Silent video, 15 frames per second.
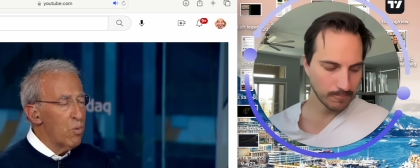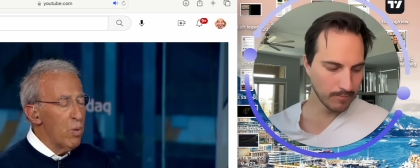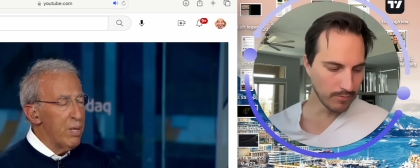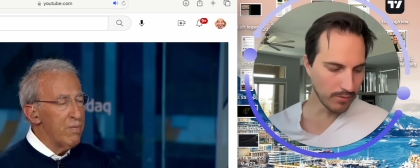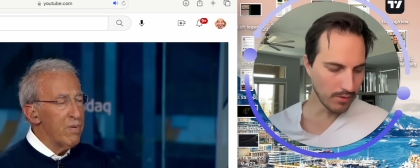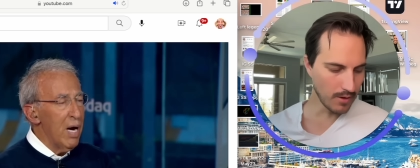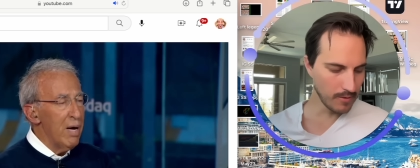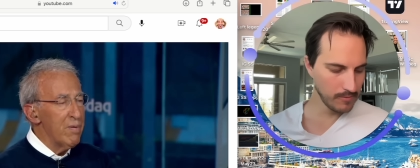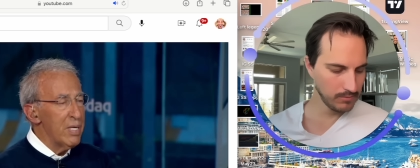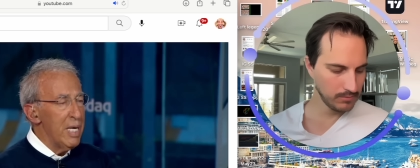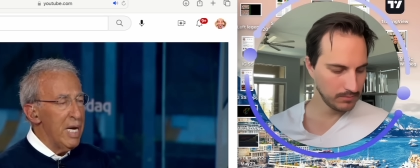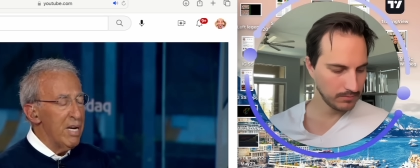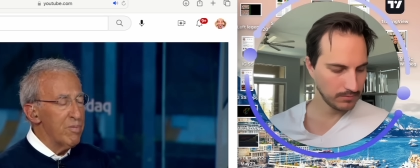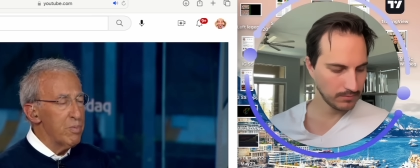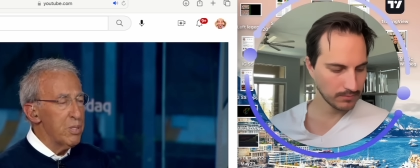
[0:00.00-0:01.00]

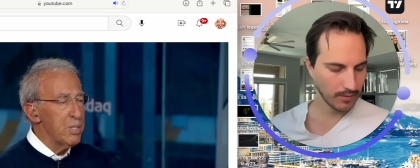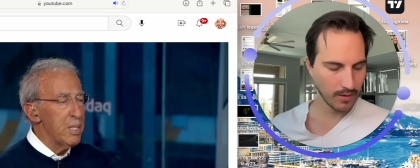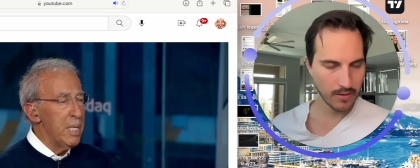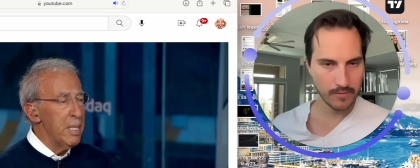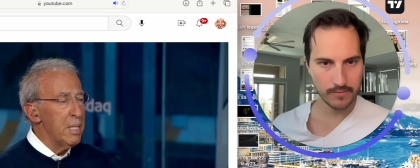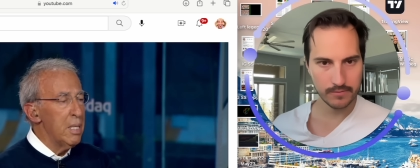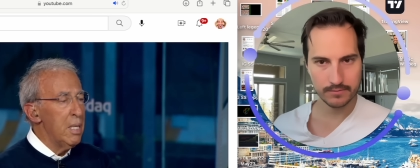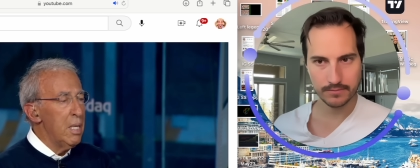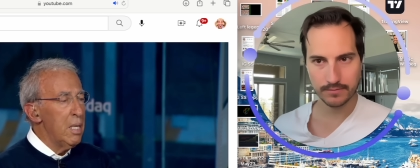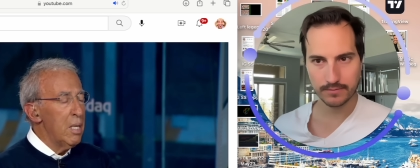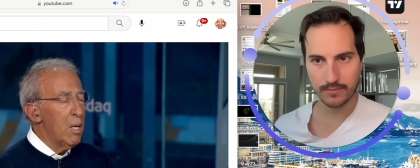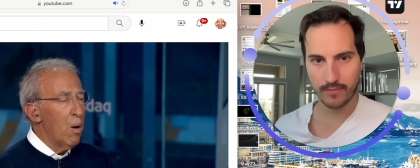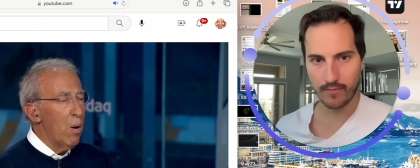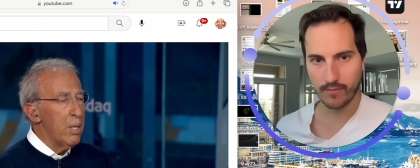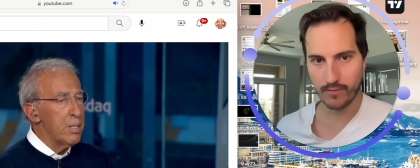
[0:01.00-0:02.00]
Speaker 1: 45.5%
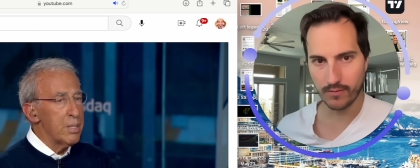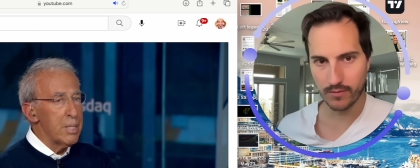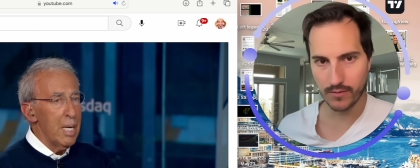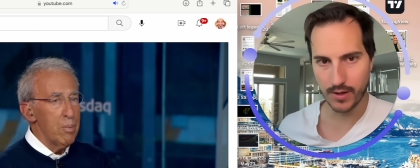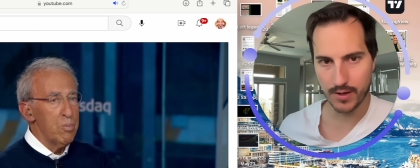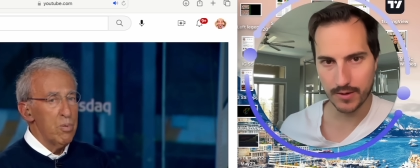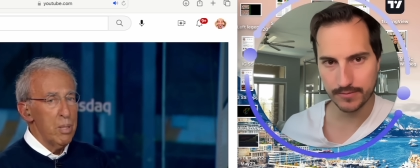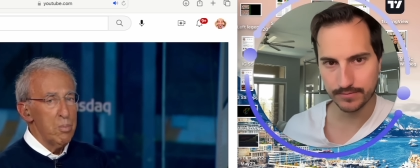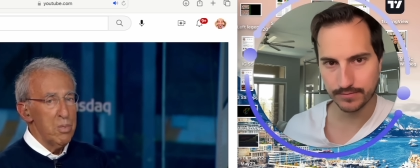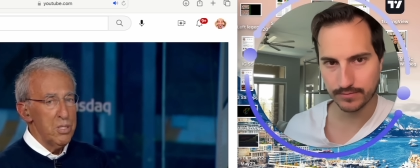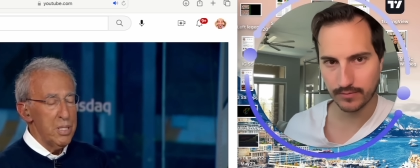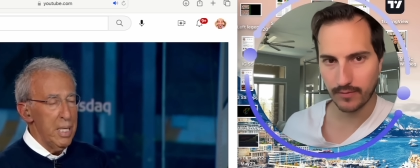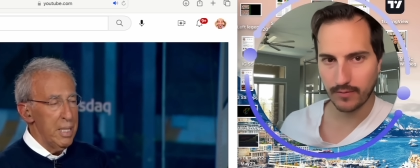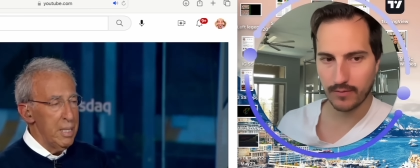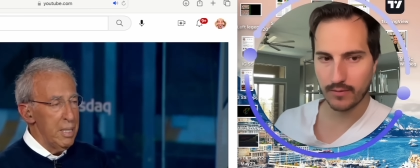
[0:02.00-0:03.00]
uh, are in the top
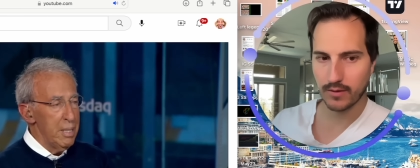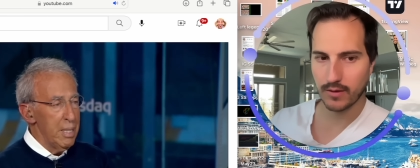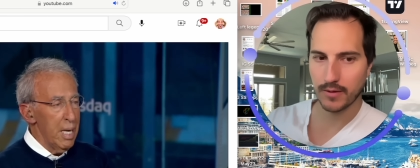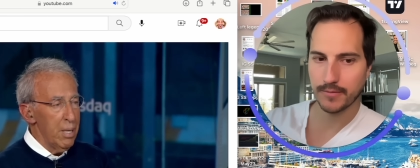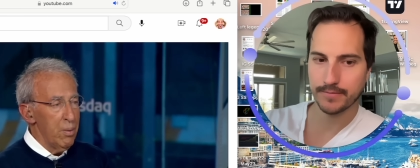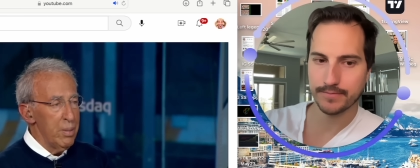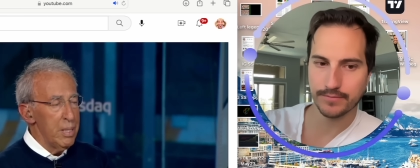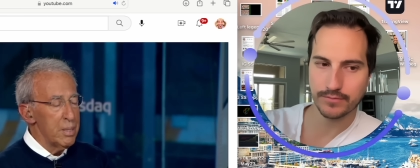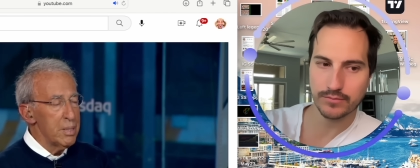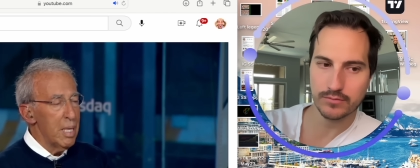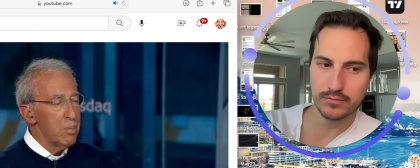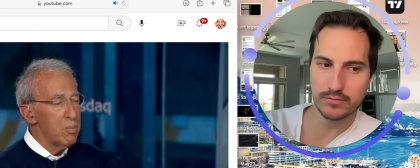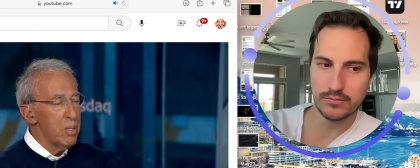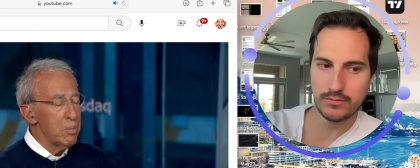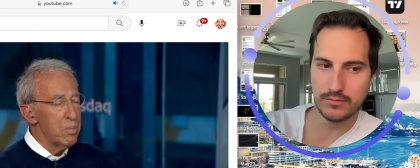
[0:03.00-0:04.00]
1%. Not only in
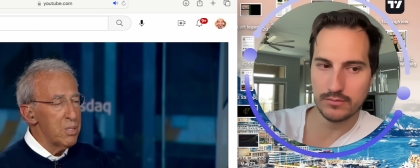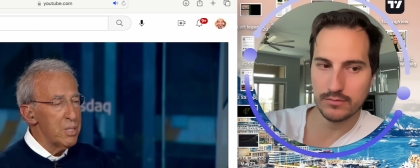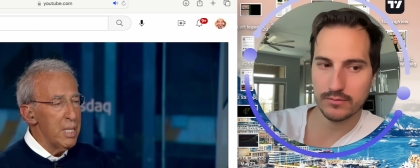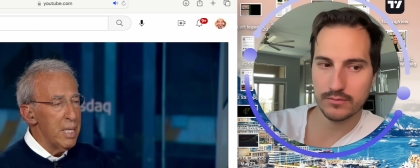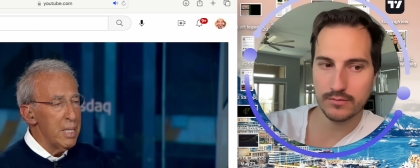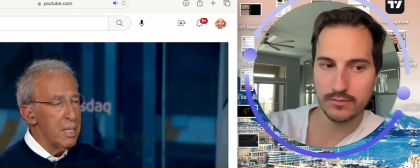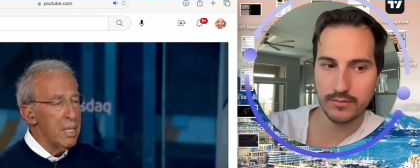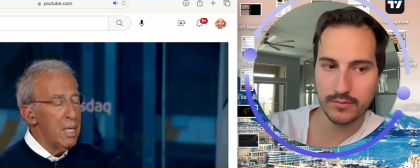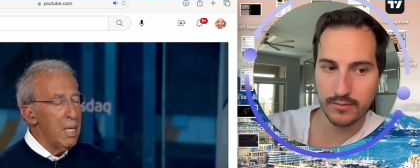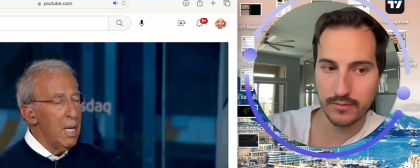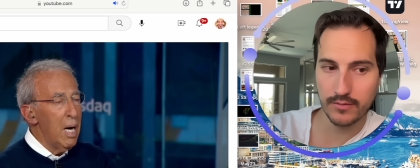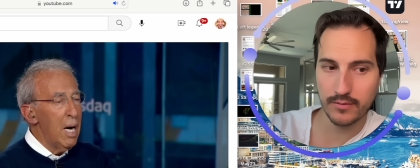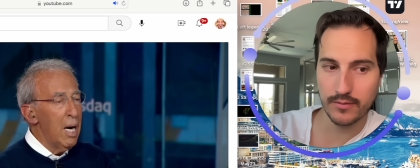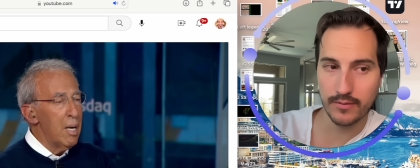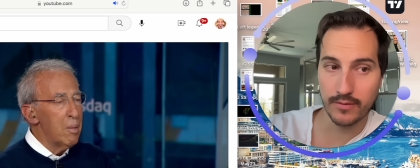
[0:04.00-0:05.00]
the top 1%.
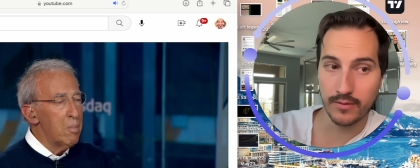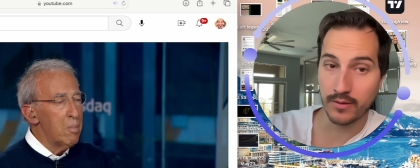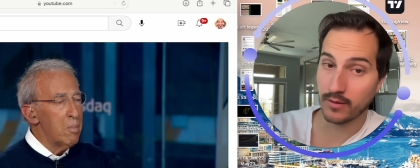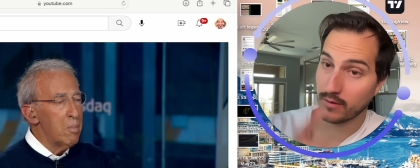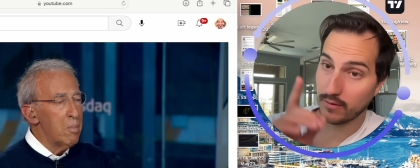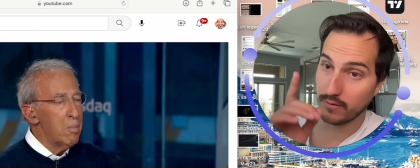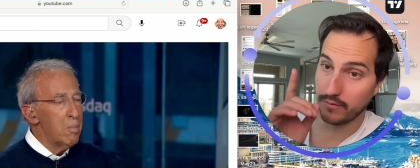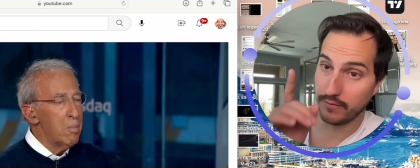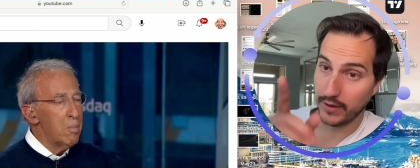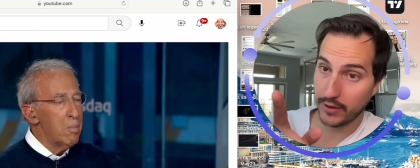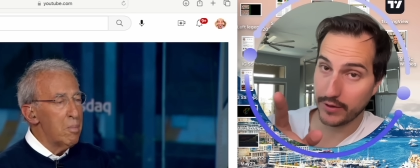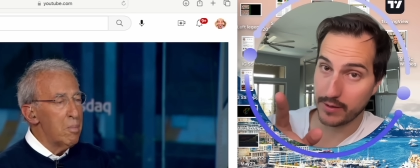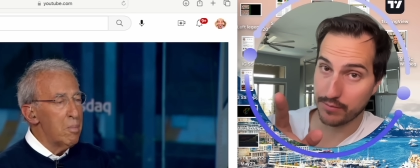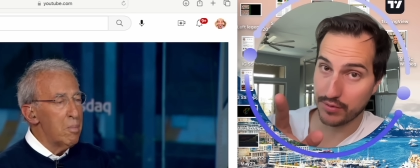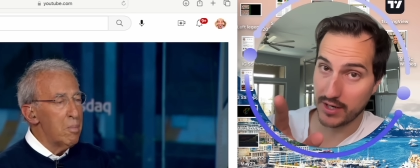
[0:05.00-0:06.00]
Uh,
Speaker 2: Very
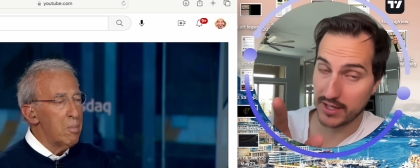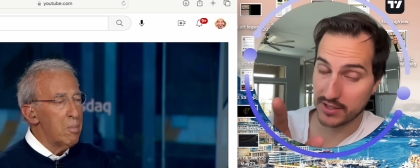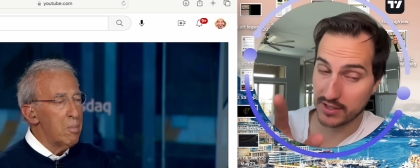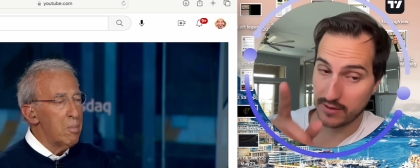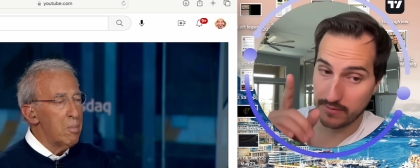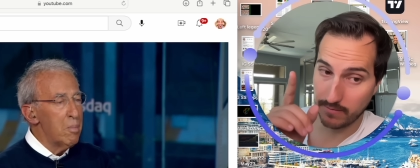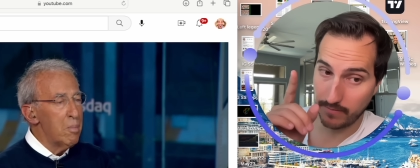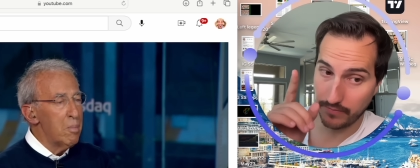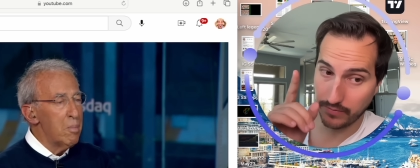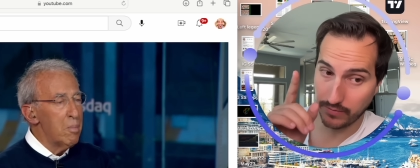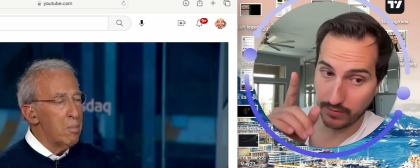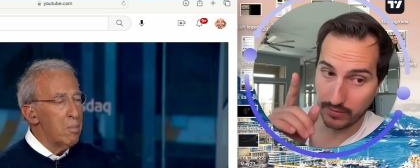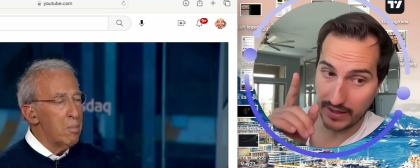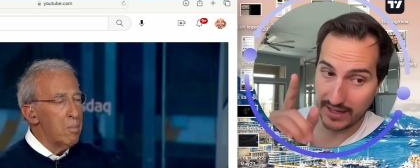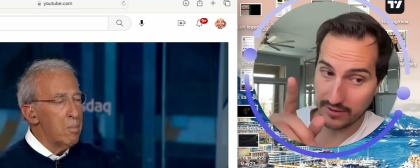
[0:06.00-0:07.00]
impressive. That's